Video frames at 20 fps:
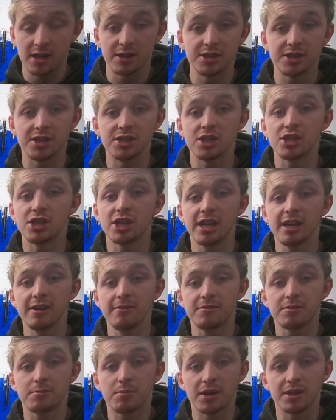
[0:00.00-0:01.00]
This is
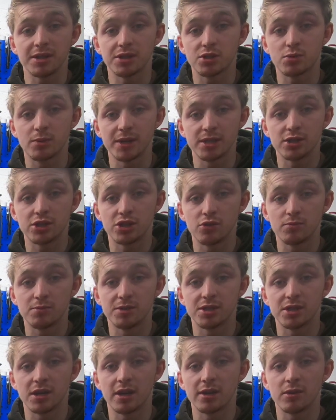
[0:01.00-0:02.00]
achieved by the twin tube
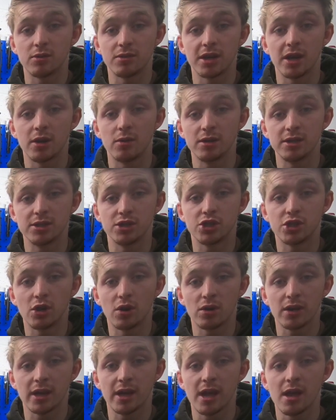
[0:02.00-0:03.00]
design on the Öhlins
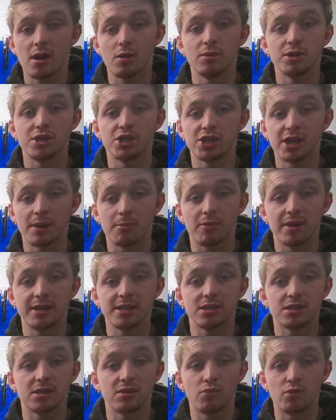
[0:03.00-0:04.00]
shock, which
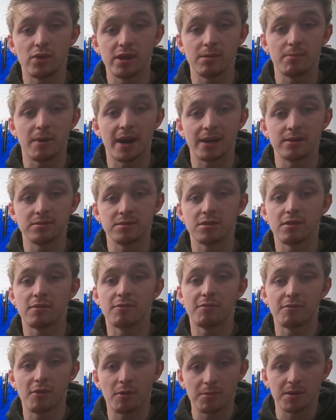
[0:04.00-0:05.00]
separates the rebound
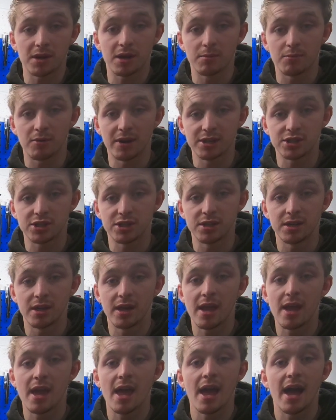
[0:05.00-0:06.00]
from the compression
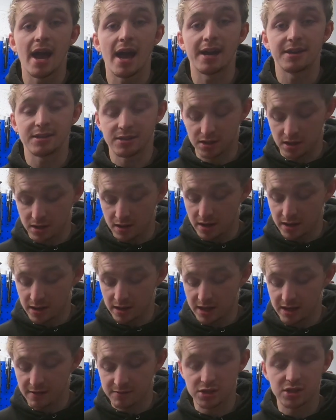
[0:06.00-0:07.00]
and
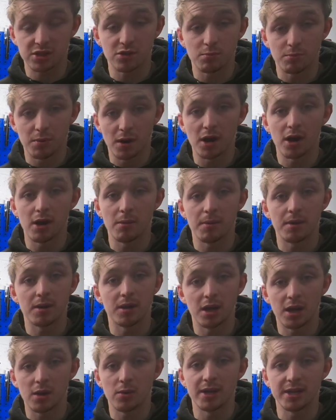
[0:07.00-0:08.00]
gives superb
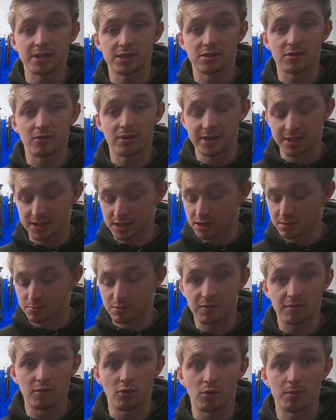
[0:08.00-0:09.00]
low hysteresis
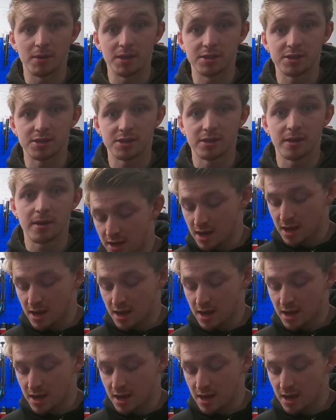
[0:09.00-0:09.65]
performance.